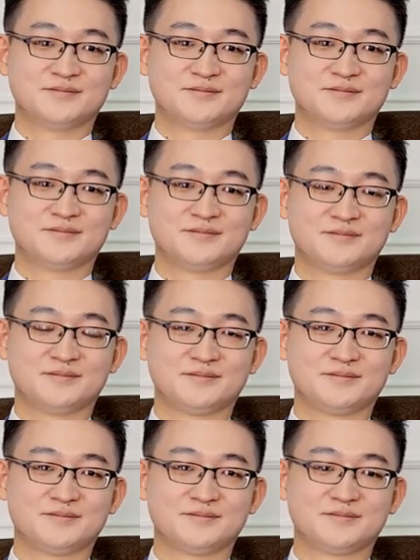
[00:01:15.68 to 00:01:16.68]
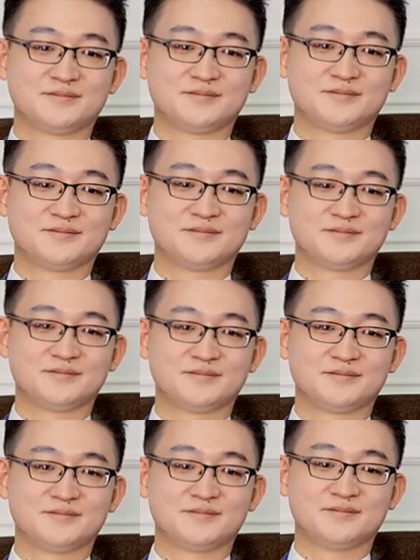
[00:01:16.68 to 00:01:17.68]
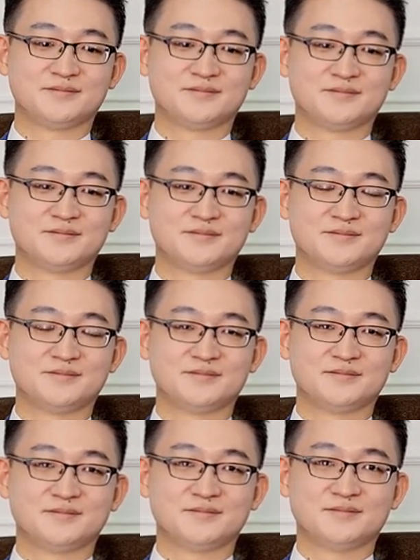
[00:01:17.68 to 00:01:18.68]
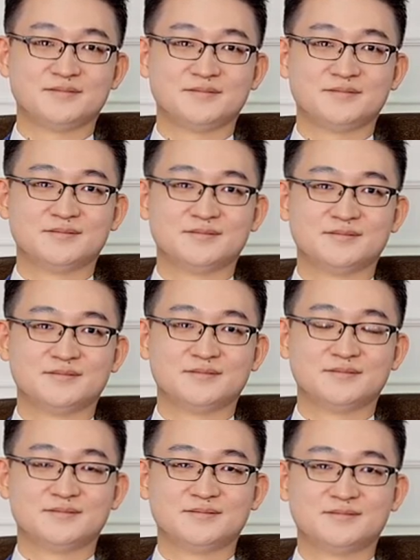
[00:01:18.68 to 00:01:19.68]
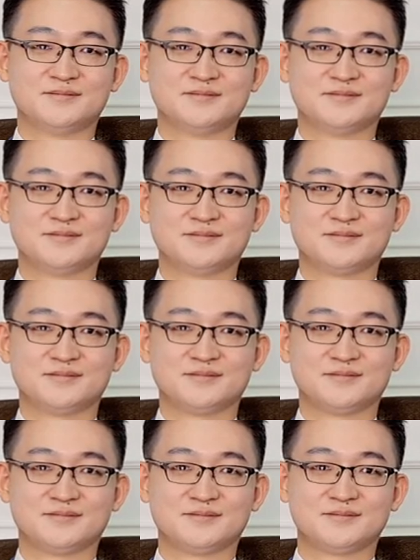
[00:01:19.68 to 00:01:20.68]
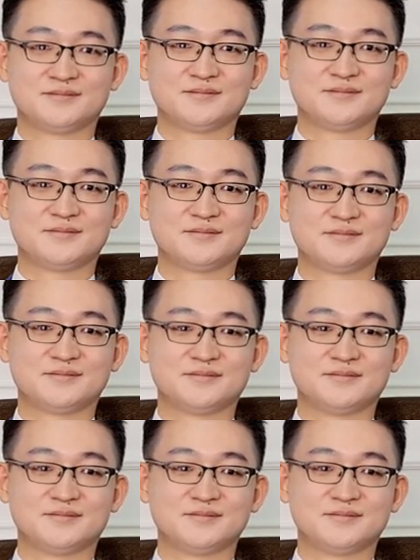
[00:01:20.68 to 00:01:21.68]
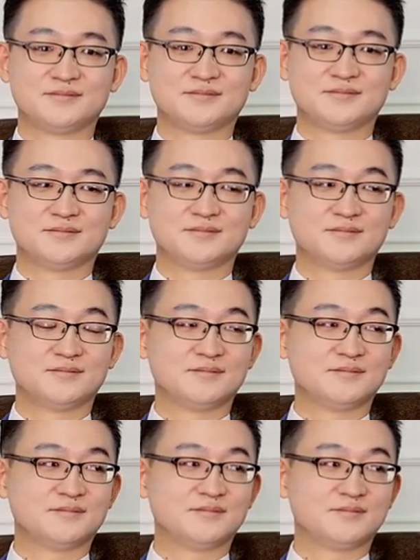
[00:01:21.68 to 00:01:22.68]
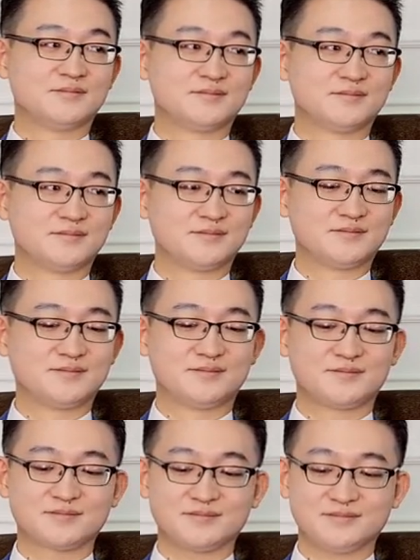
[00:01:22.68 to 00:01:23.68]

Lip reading: (not speaking)